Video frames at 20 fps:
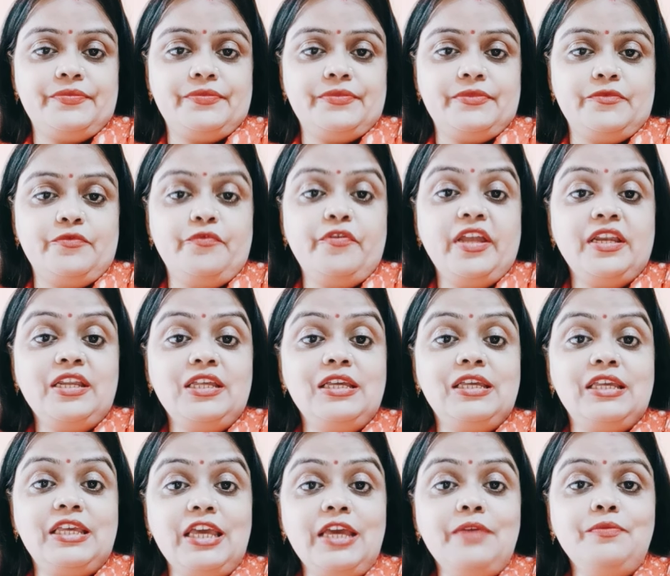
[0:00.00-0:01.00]
When he
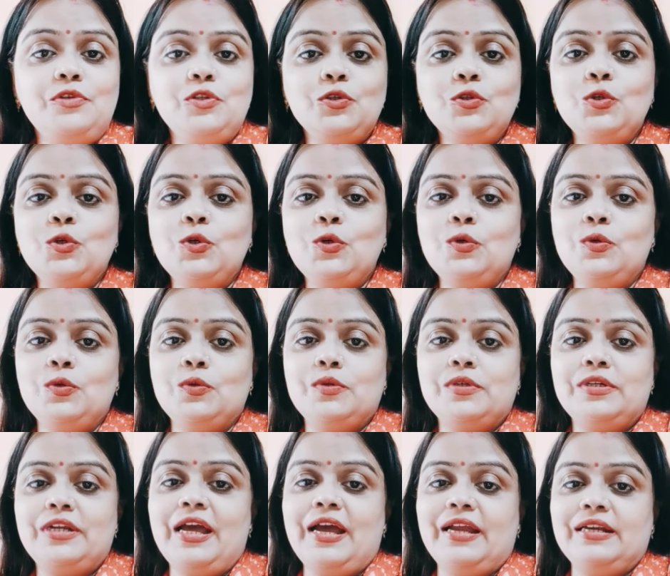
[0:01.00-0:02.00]
came to know
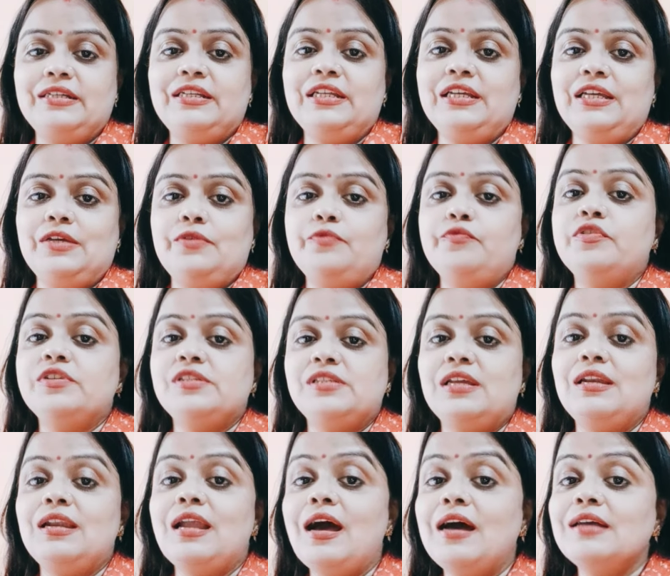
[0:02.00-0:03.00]
that day was the
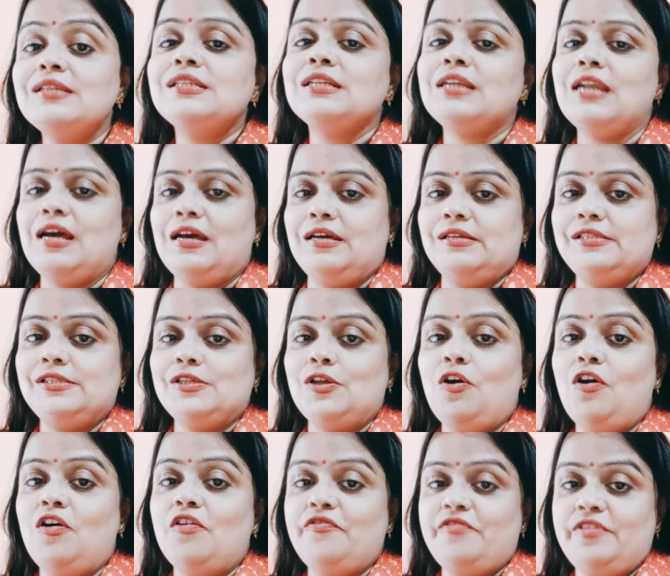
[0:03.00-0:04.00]
last class
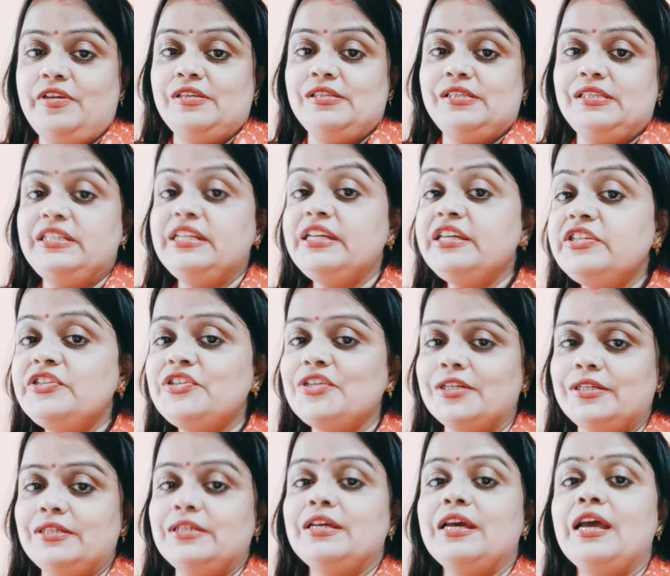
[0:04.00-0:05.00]
of his
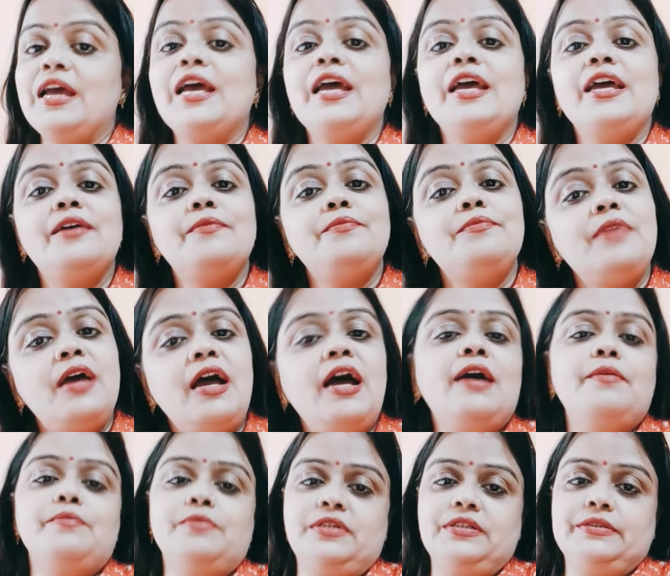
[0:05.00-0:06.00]
teacher, M.
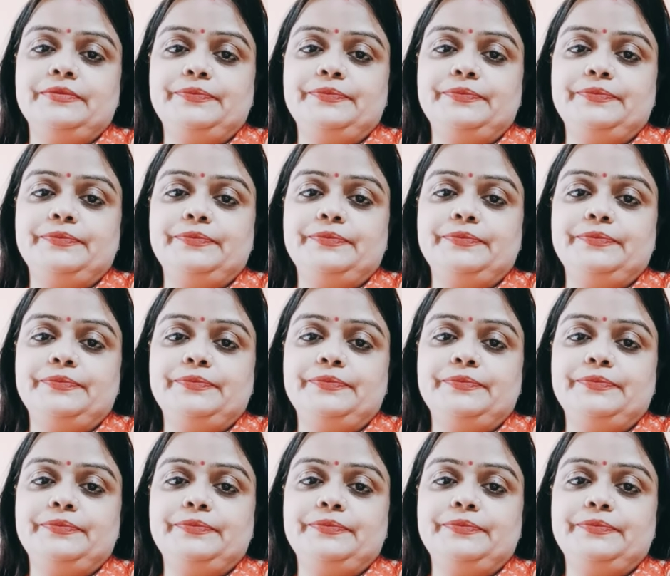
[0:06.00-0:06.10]
Hamel.